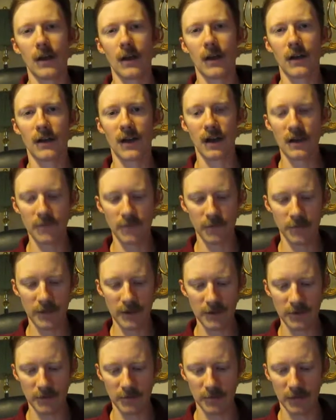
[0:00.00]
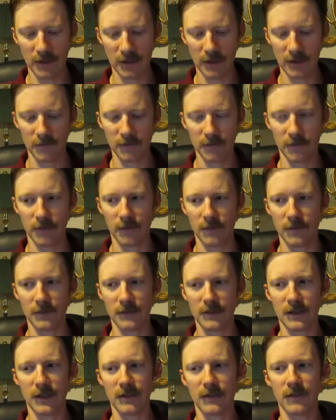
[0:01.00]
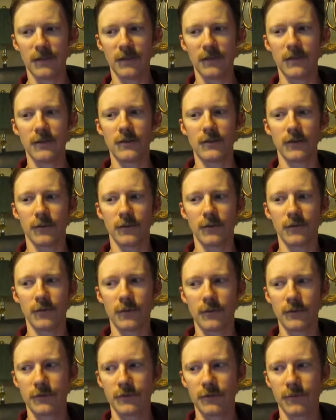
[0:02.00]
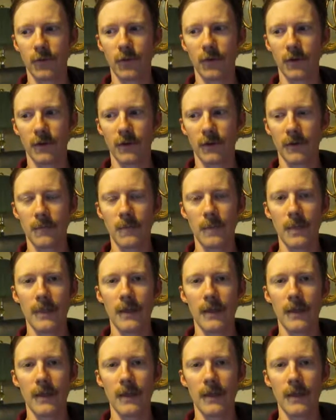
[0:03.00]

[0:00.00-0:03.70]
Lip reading: Confirmation bias is the tendency to search for,